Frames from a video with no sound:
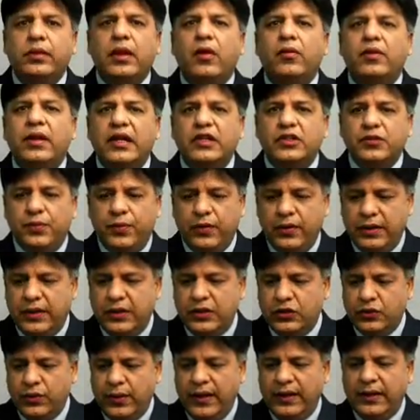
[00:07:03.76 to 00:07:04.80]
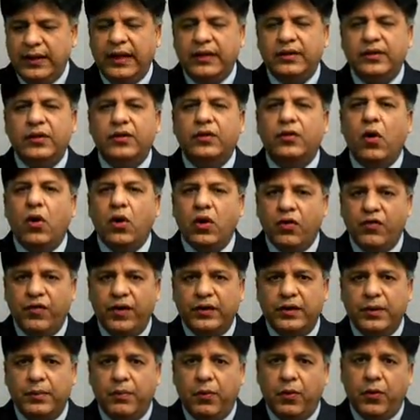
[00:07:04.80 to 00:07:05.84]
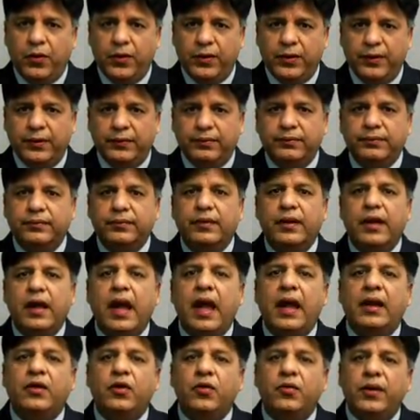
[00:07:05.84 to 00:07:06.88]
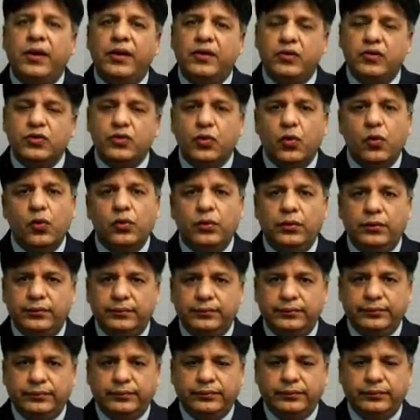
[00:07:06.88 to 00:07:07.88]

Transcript: Now let's put it this way, that you got off at the border and you went to school.